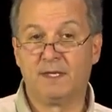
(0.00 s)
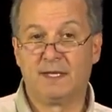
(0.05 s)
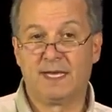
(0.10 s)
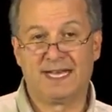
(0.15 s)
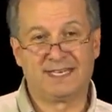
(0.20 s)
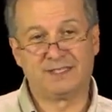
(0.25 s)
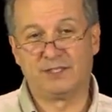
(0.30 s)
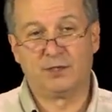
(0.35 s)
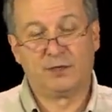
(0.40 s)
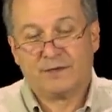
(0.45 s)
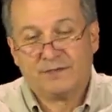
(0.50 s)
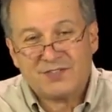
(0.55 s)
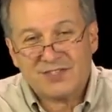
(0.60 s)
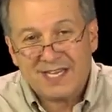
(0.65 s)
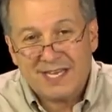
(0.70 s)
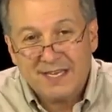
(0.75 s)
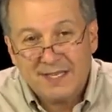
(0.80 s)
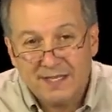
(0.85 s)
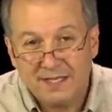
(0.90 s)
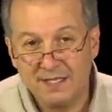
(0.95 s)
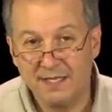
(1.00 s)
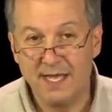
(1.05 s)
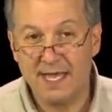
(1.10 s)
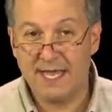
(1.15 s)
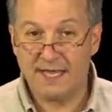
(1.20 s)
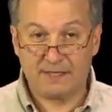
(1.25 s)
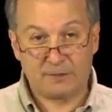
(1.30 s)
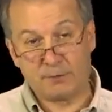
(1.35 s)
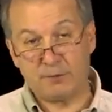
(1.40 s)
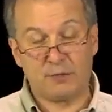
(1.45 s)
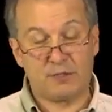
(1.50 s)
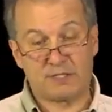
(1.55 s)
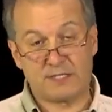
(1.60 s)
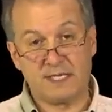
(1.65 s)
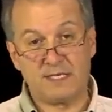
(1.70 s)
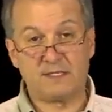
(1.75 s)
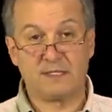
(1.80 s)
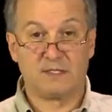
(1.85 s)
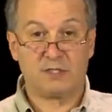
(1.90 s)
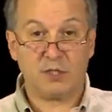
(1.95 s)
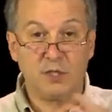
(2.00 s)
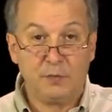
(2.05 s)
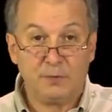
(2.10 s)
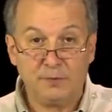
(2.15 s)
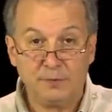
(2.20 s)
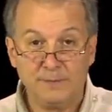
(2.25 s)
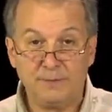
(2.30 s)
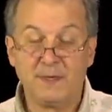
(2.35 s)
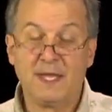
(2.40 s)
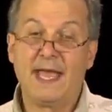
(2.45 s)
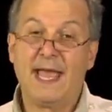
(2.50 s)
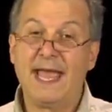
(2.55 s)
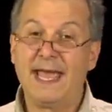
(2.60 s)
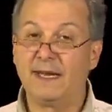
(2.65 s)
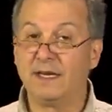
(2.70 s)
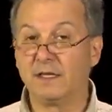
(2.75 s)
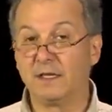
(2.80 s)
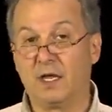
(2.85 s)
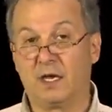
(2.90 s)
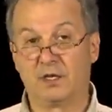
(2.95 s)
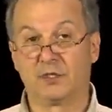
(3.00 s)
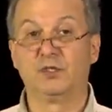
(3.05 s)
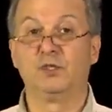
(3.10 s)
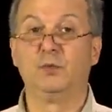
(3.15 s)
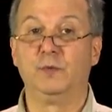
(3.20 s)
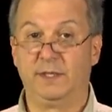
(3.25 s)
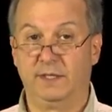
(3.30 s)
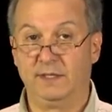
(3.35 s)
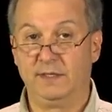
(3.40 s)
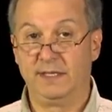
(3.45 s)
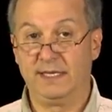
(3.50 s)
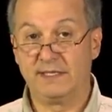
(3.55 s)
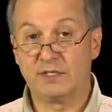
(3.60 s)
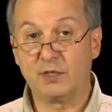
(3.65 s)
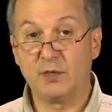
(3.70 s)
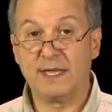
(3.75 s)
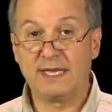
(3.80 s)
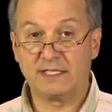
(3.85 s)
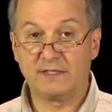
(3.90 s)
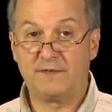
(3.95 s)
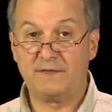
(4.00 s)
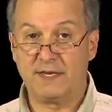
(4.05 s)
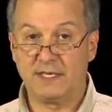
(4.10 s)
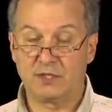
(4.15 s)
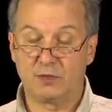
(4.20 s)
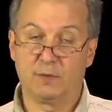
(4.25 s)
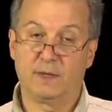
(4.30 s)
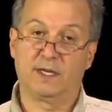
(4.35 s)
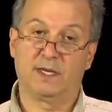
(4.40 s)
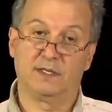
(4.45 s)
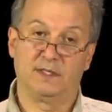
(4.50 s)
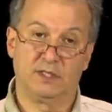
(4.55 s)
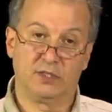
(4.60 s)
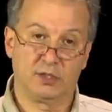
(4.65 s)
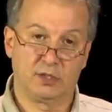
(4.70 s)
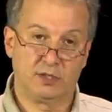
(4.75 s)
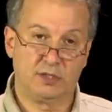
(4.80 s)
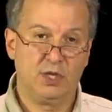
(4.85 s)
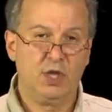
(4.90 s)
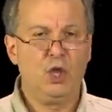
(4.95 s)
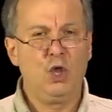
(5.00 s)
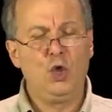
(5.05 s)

Actually, you don't have to say anything. And the computer says it's you, and it logs you in. And so that's face recognition.